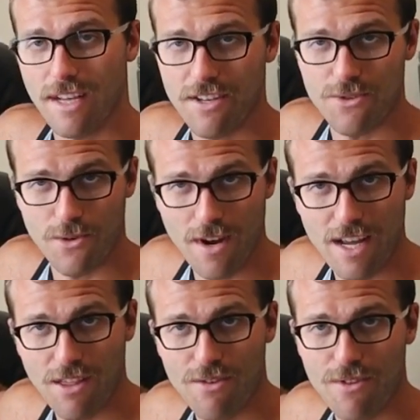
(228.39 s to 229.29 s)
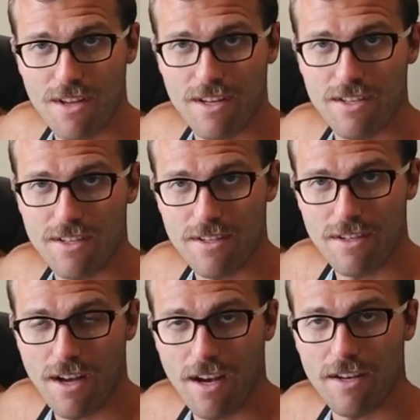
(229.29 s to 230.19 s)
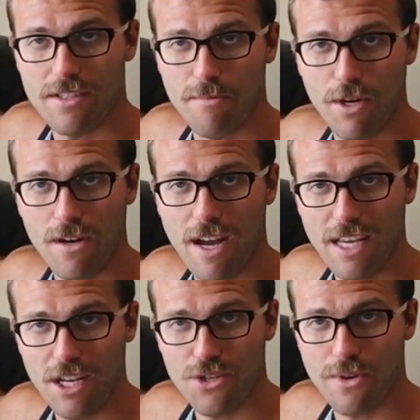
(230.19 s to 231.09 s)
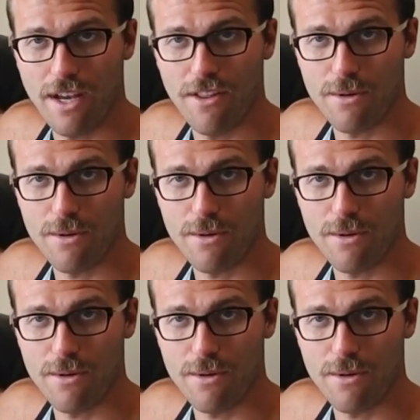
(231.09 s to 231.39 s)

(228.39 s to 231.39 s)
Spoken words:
Yes, we're running through the Superior Hiking Trail.